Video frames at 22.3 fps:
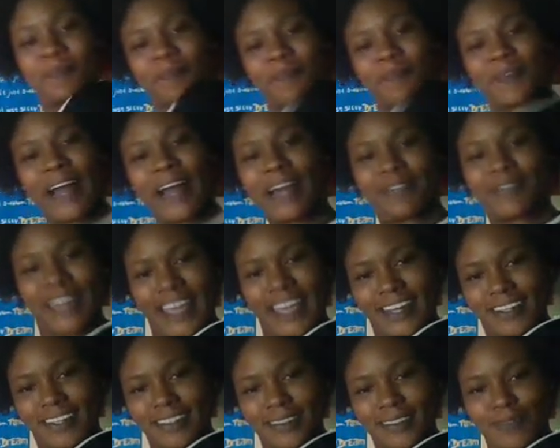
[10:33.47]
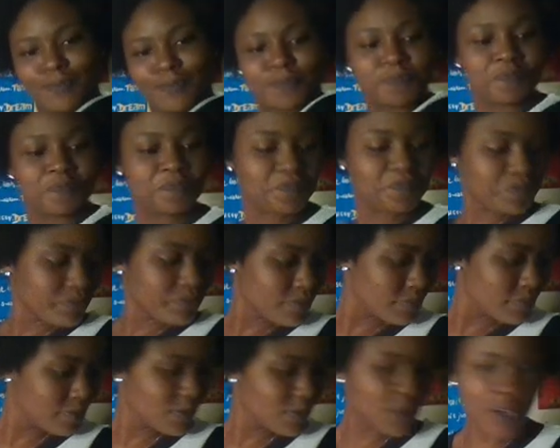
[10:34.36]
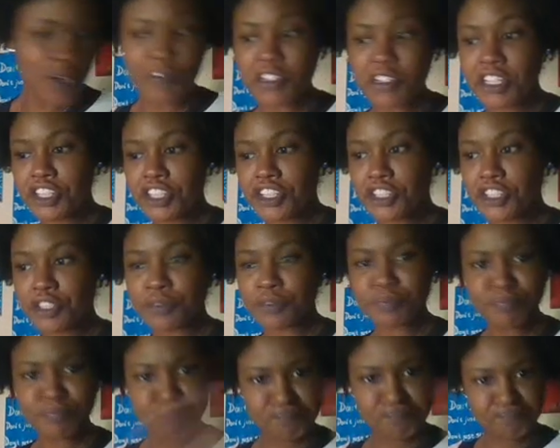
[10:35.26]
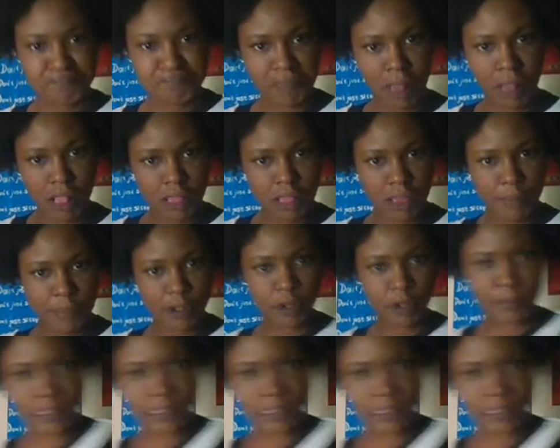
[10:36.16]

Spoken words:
I'm Ken. Have a tissue. Let me go get my